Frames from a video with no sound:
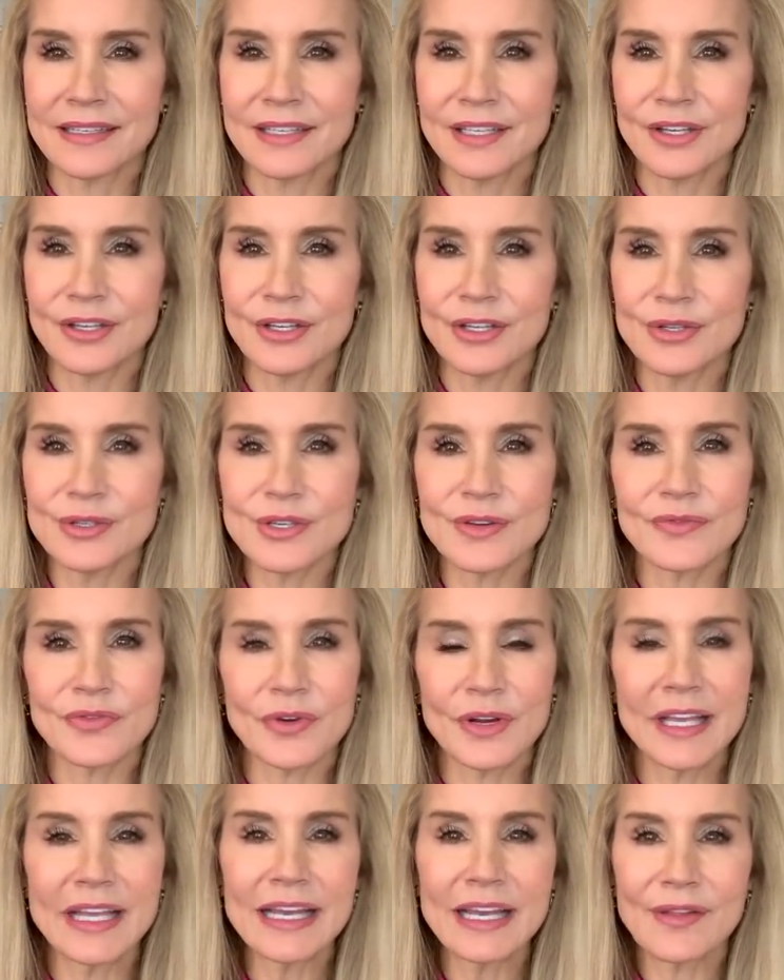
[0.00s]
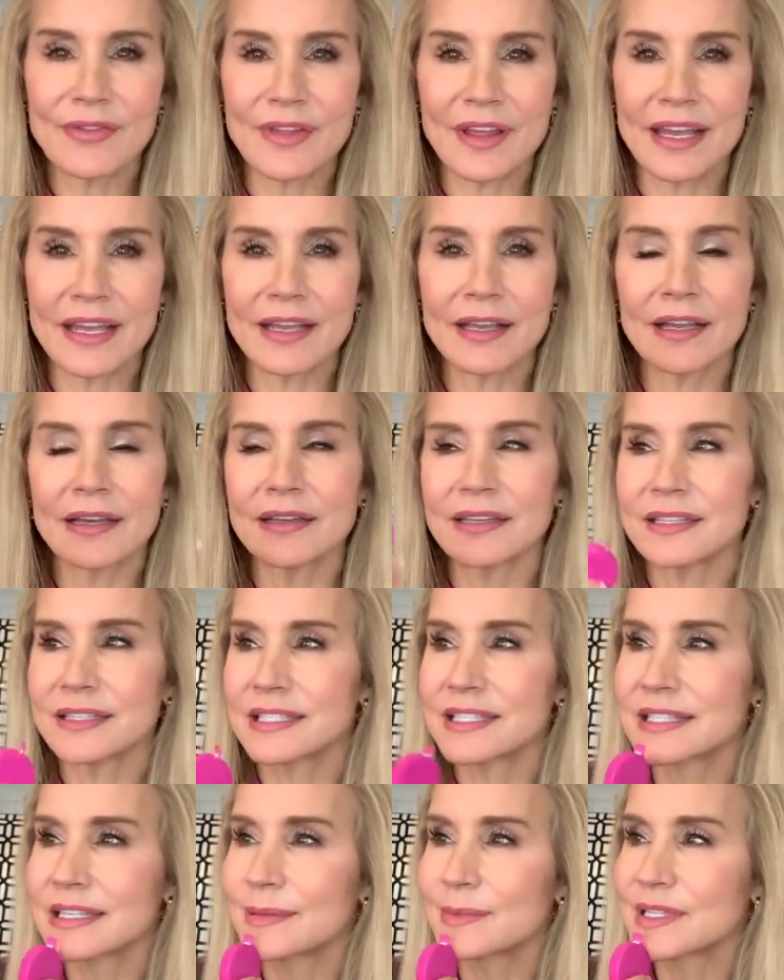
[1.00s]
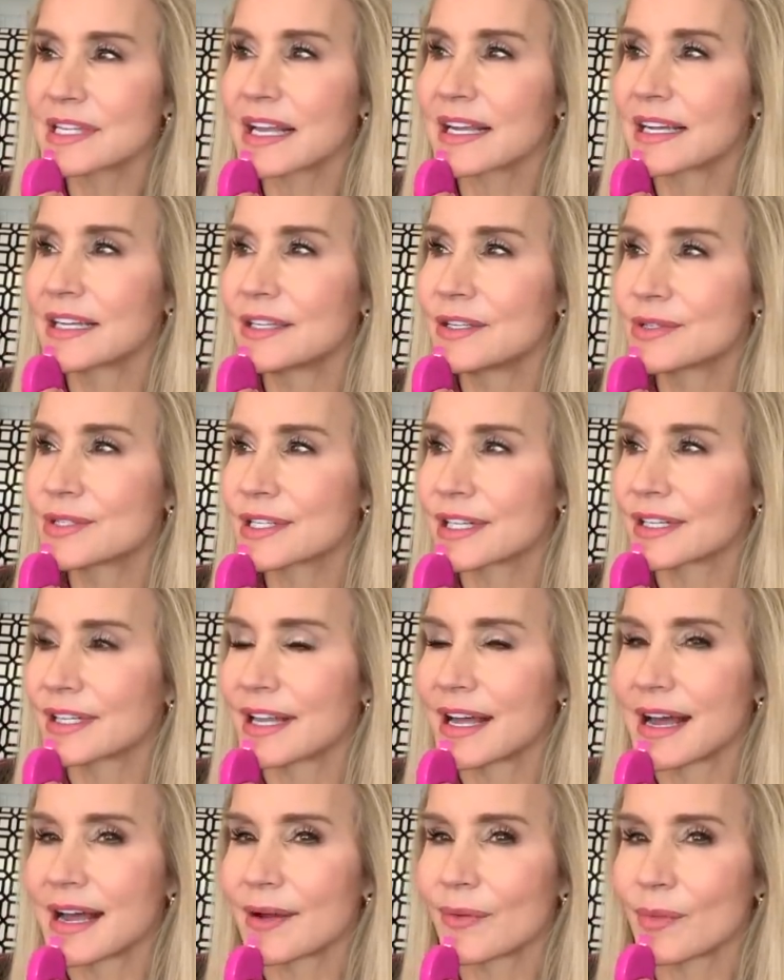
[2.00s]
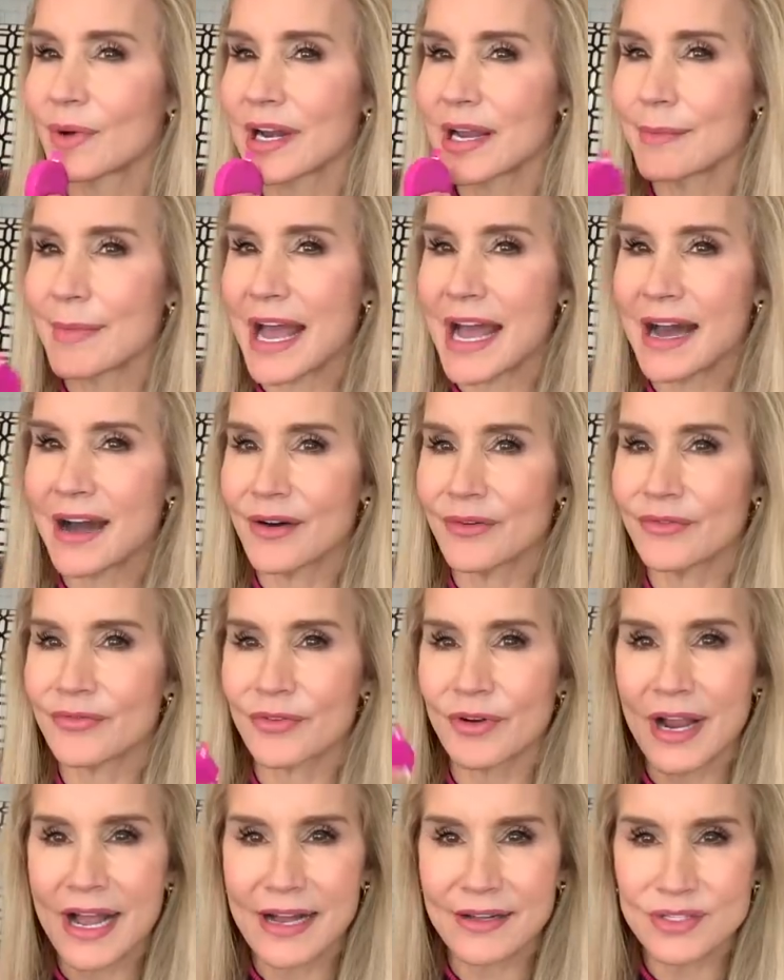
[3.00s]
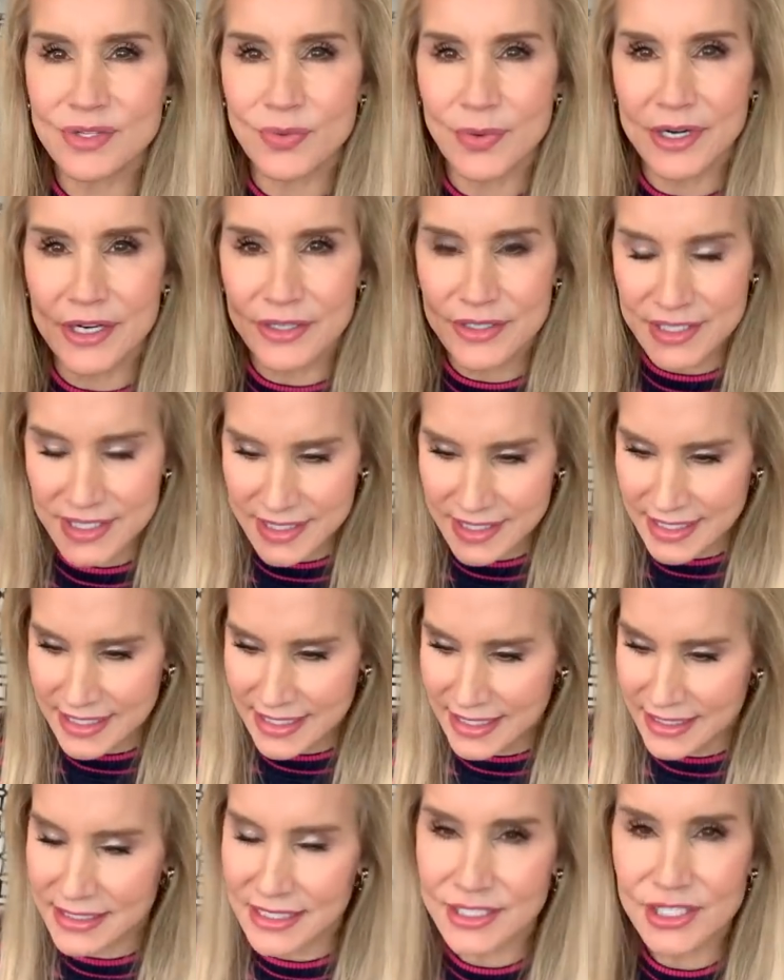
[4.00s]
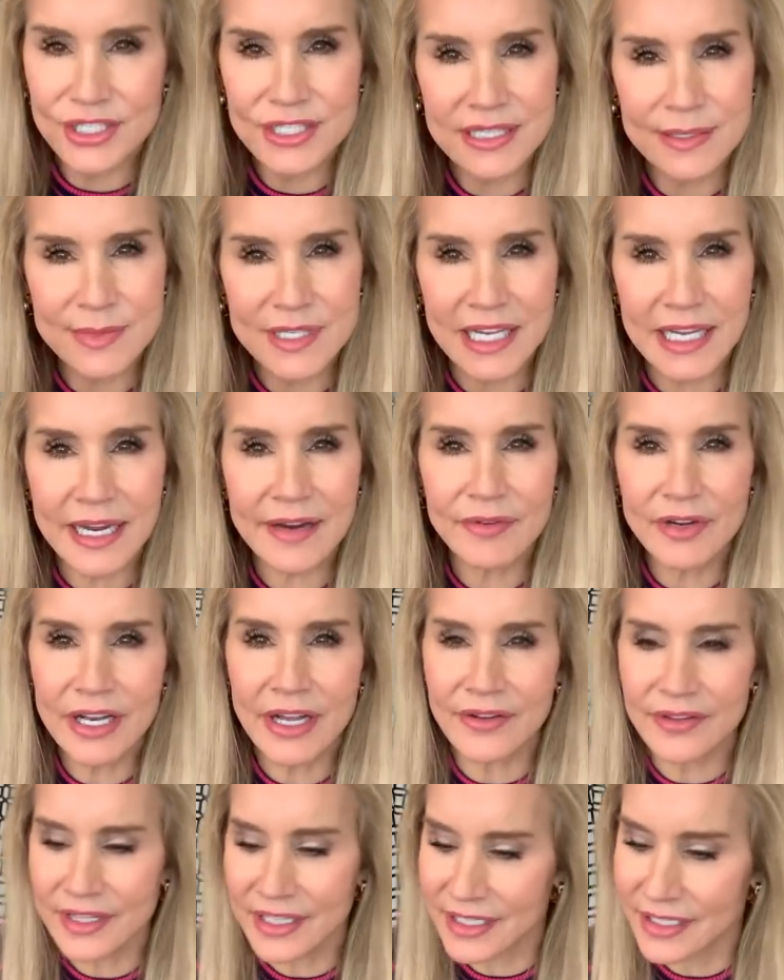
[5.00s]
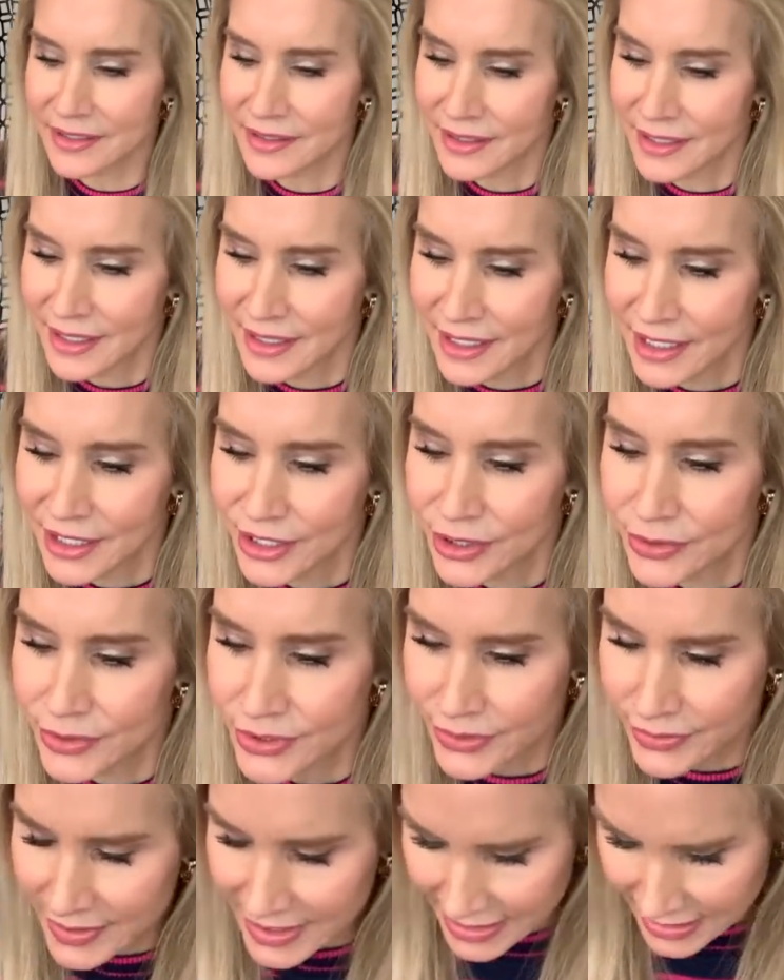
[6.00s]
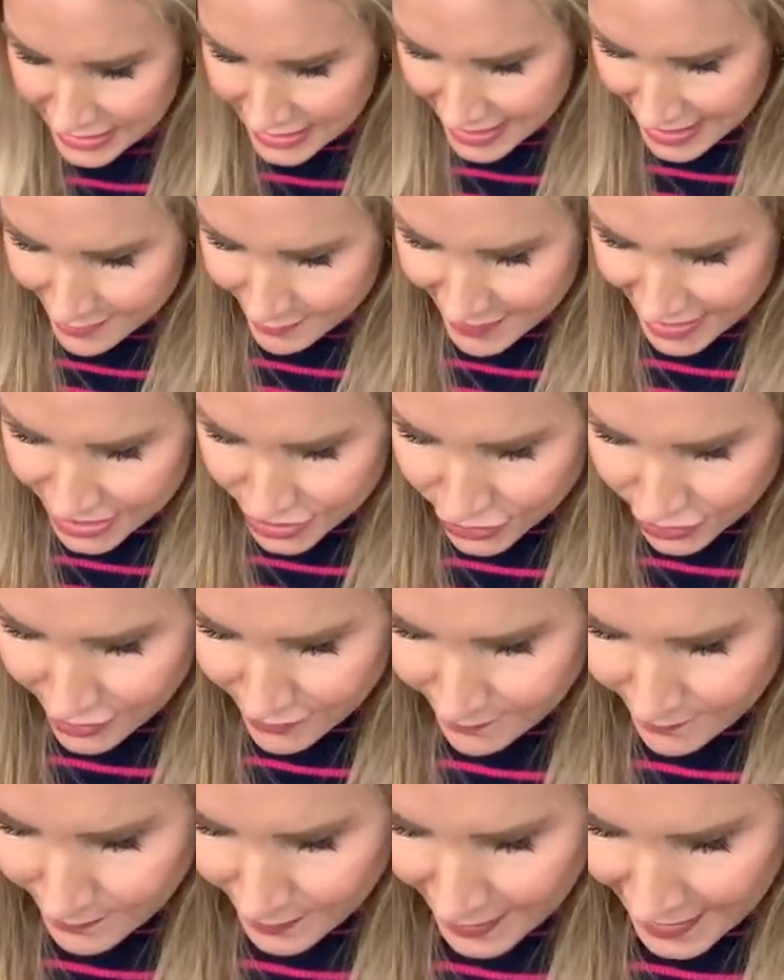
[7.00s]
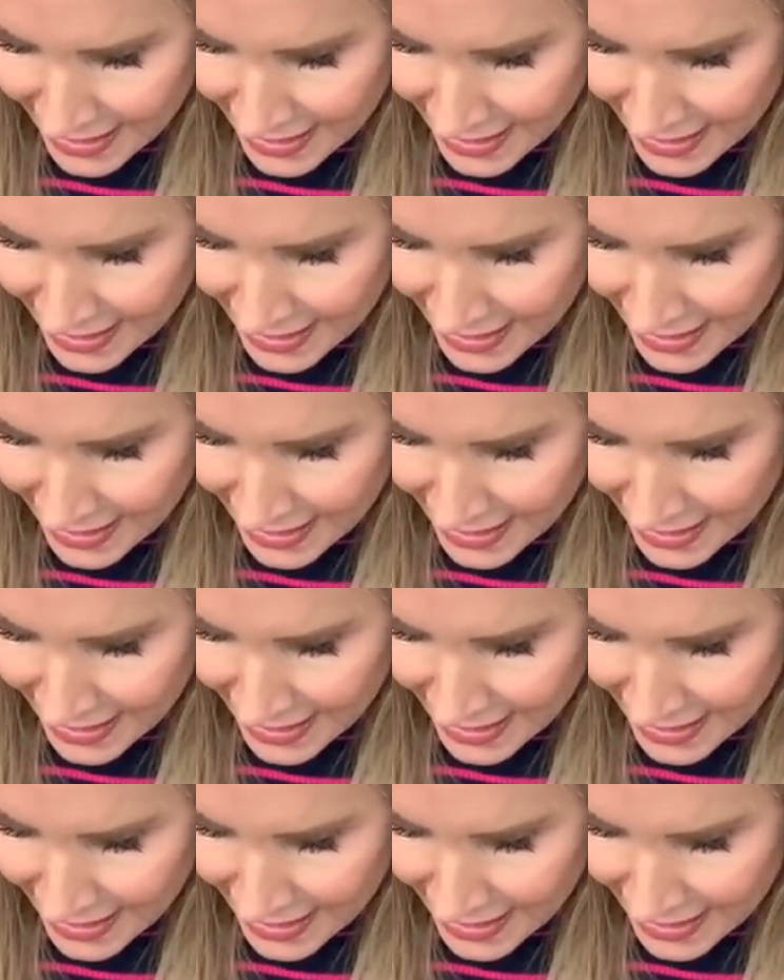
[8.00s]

You can use it for anything. It seems like I use it a lot when I'm out for housewares and things. It just seems like every now and then you do need a tape measure.